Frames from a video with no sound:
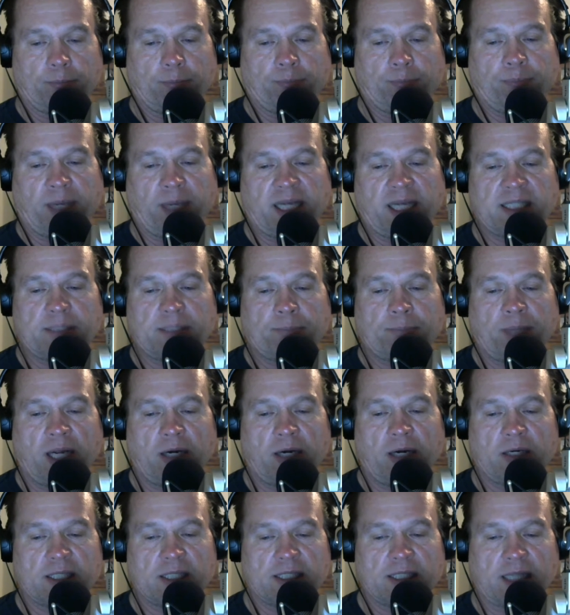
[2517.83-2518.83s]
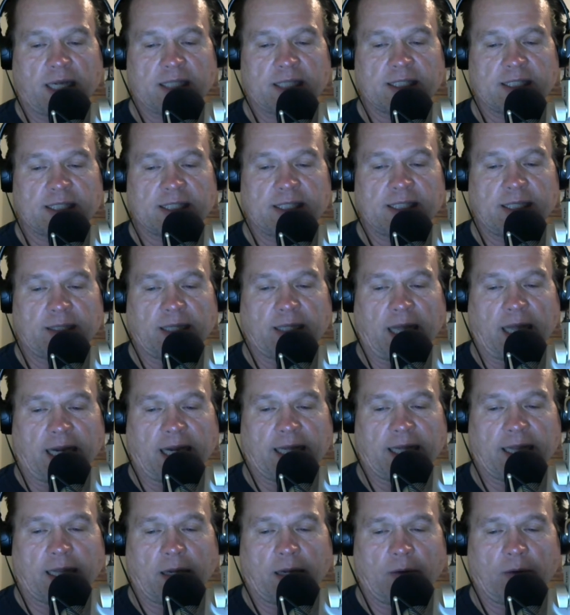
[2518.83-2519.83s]
based parasites
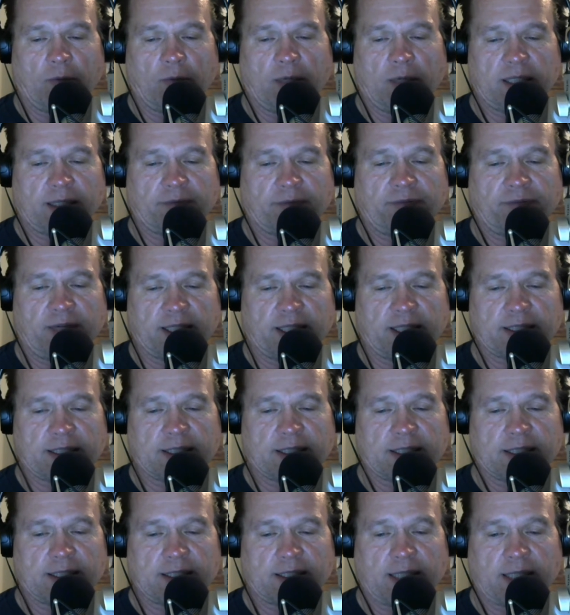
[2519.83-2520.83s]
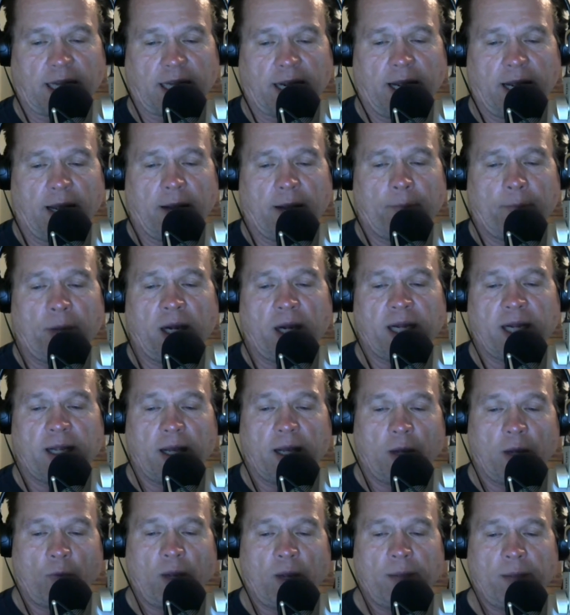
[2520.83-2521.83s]
like that. What the fuck does this say? But
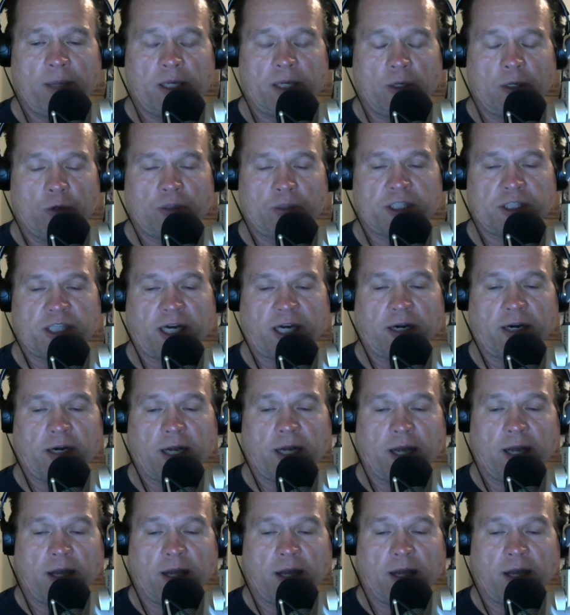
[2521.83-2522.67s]
women who shared